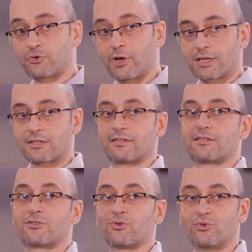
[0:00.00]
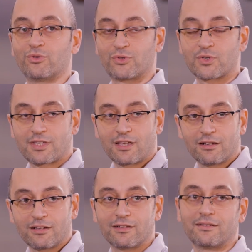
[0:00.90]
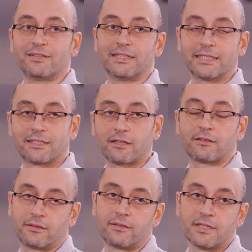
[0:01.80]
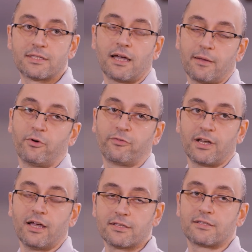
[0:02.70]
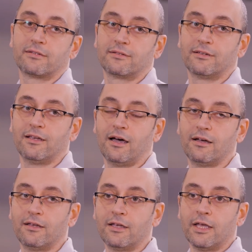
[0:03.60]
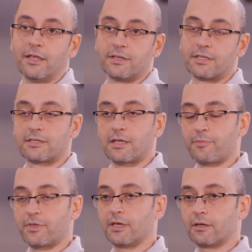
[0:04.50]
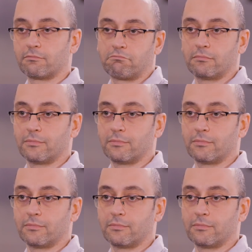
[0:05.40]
tricks to still cut this type of glass. Yeah. This is something